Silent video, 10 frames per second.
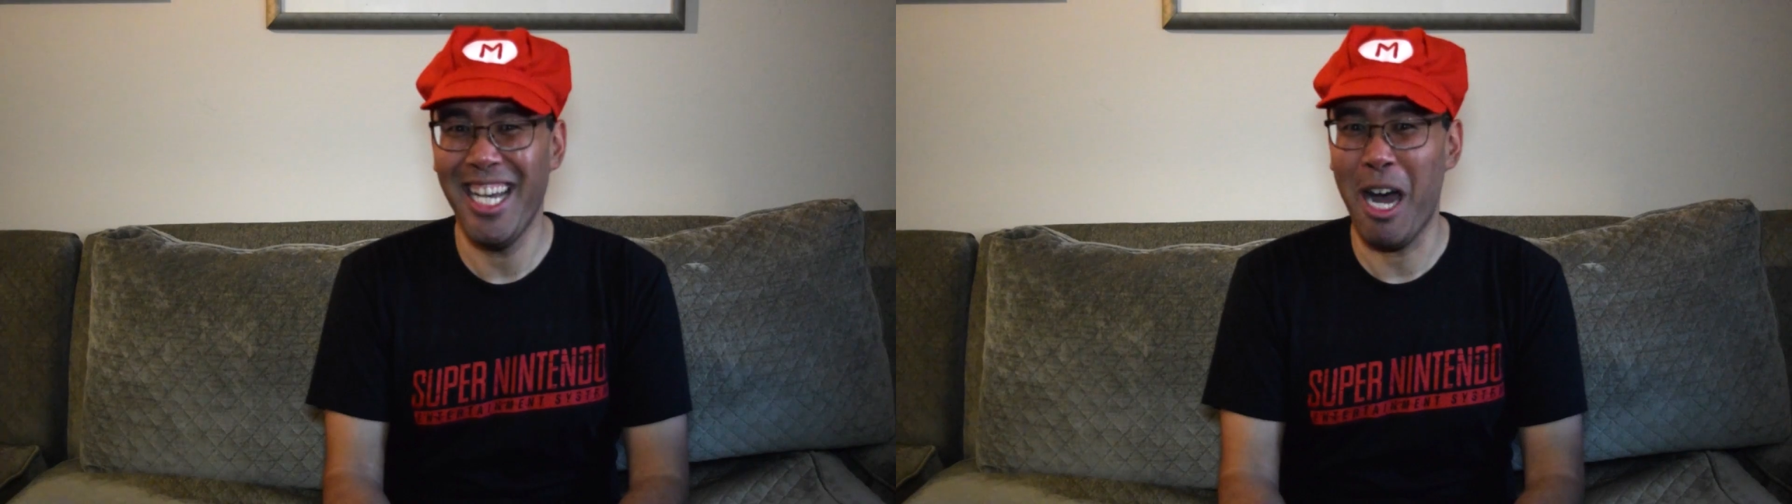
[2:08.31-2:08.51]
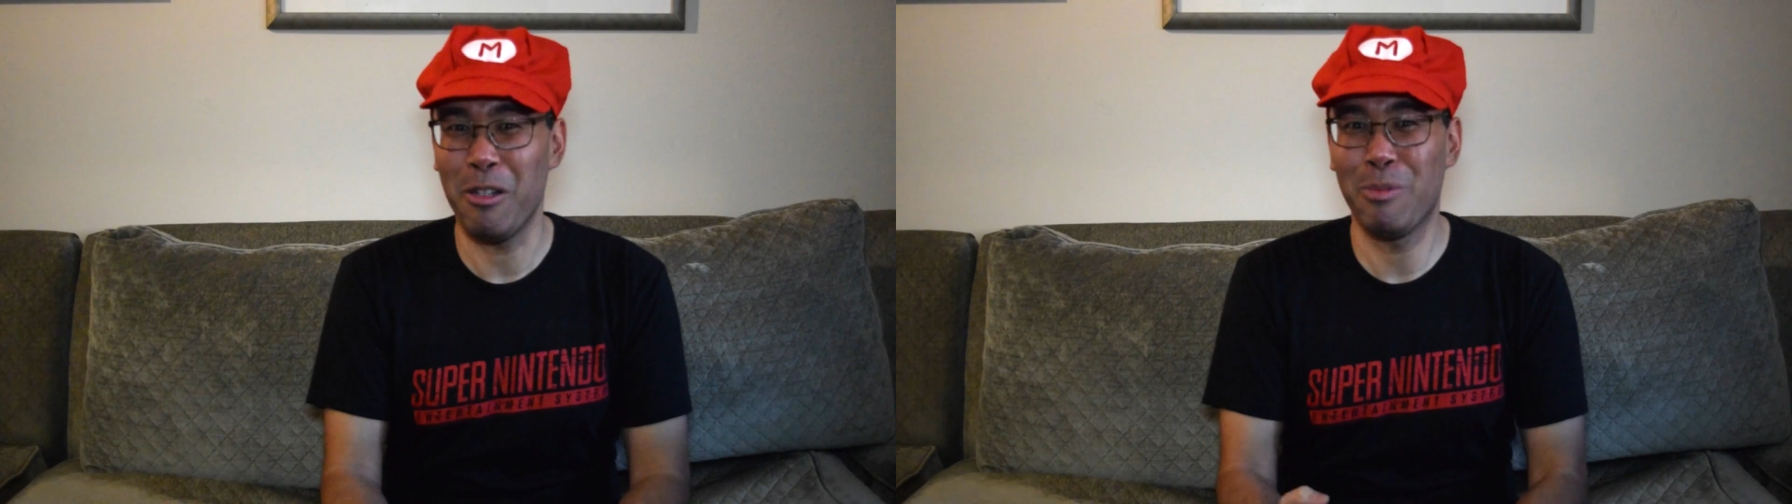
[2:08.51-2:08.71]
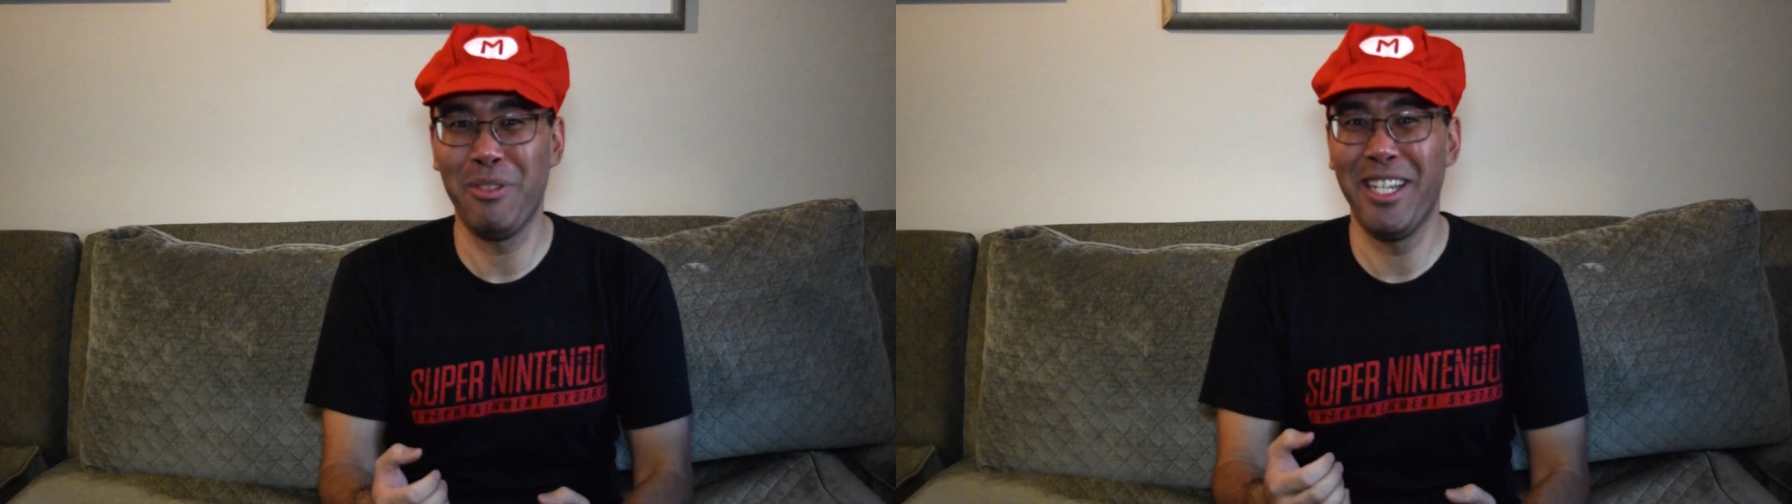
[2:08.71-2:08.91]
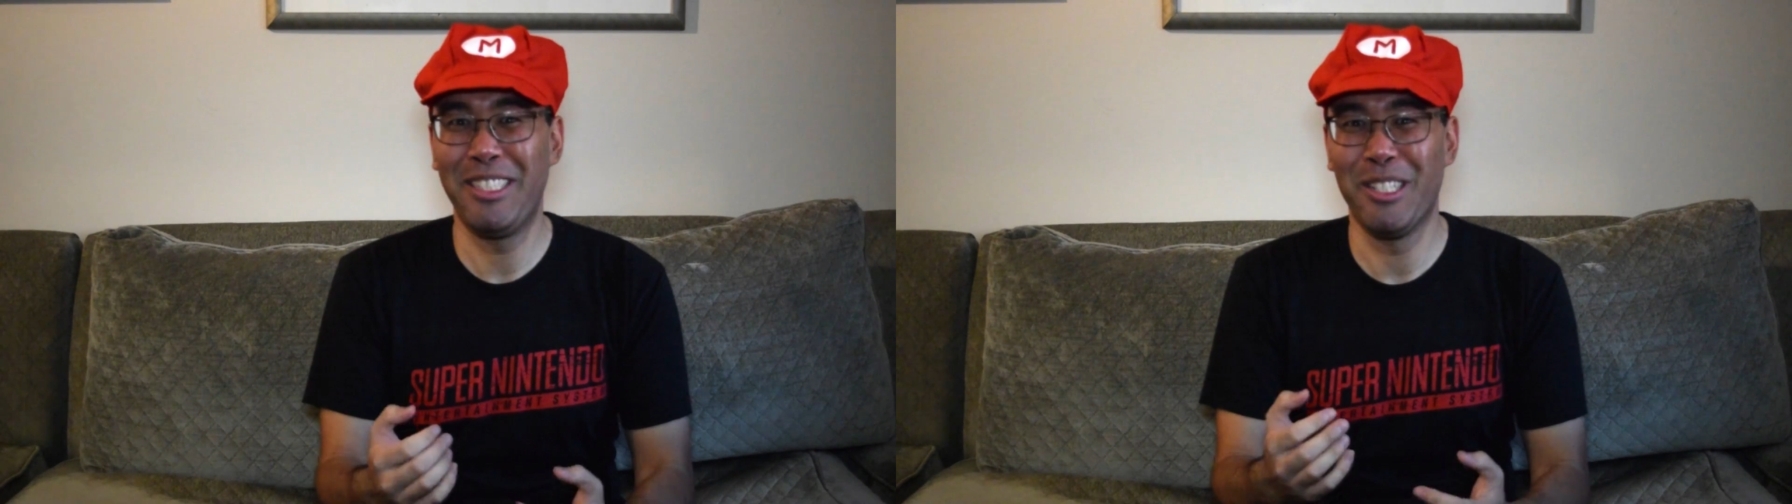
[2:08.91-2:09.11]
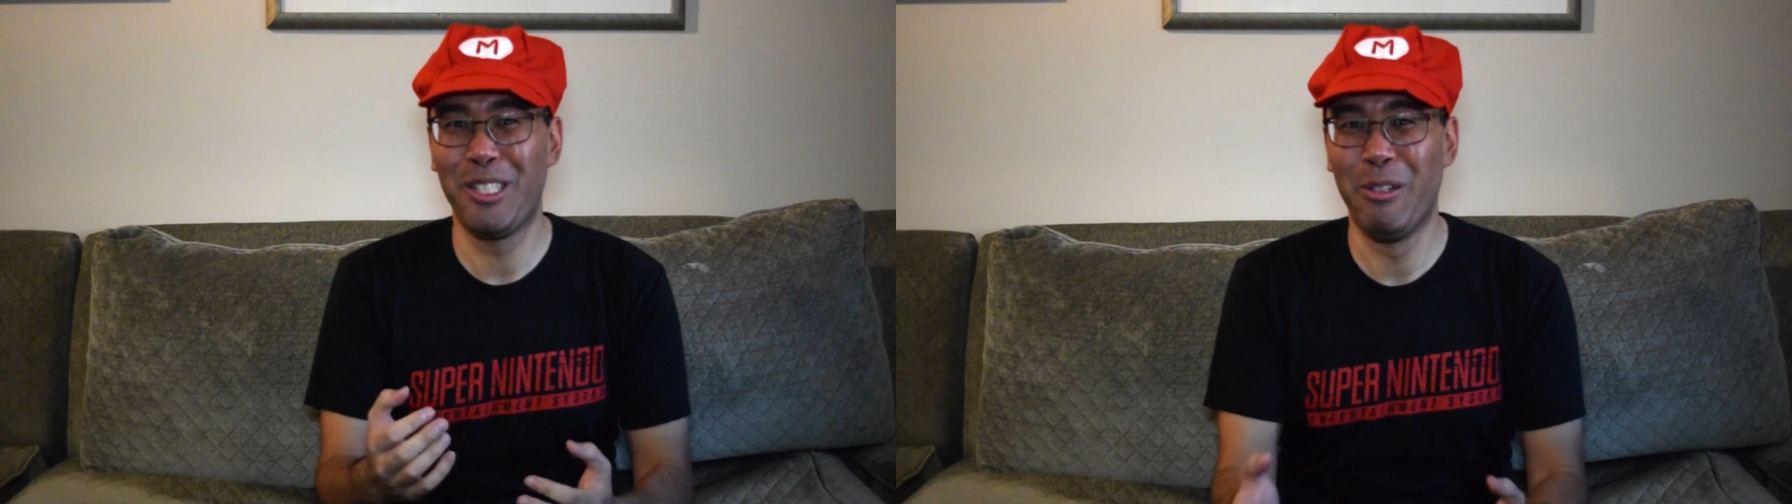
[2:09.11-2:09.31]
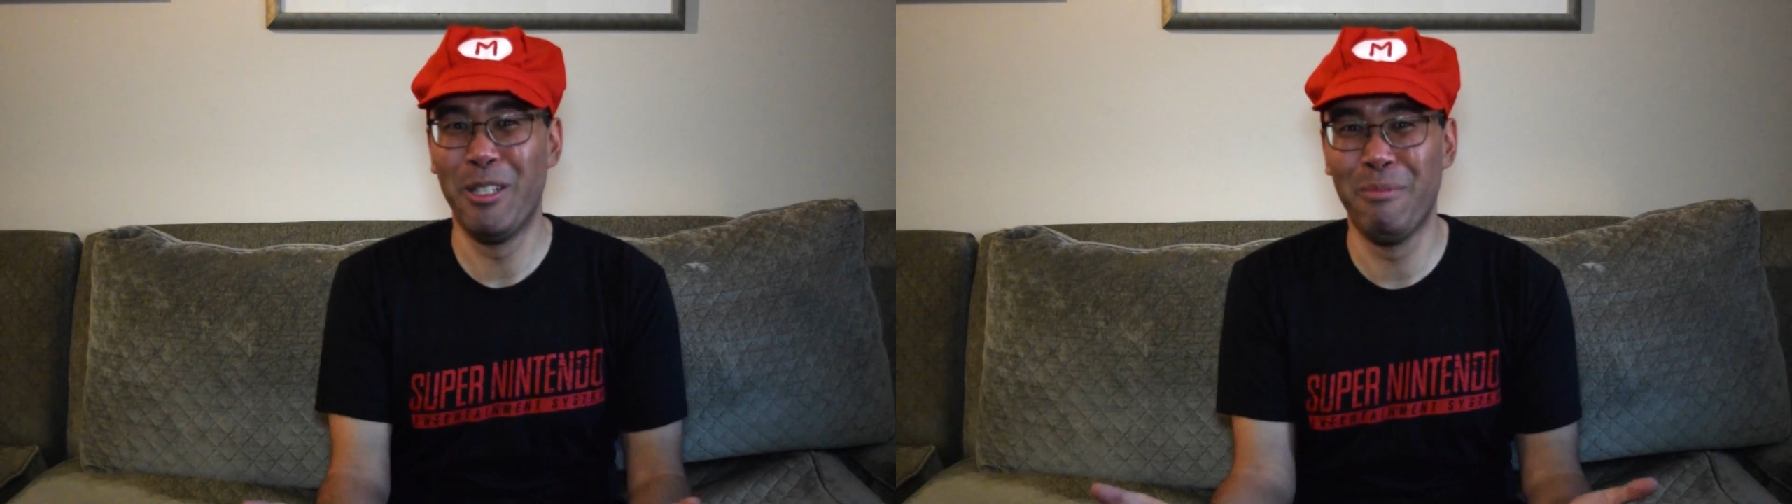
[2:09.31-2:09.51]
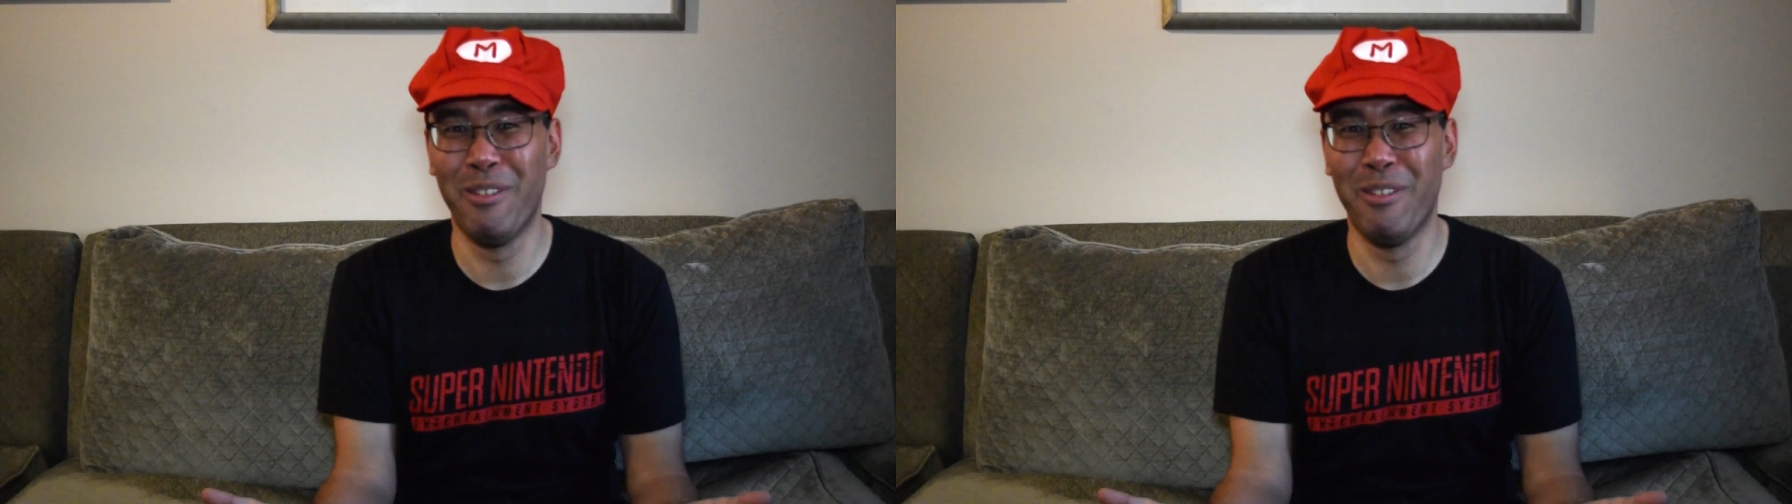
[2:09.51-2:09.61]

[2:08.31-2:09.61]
I was playing till 2 in the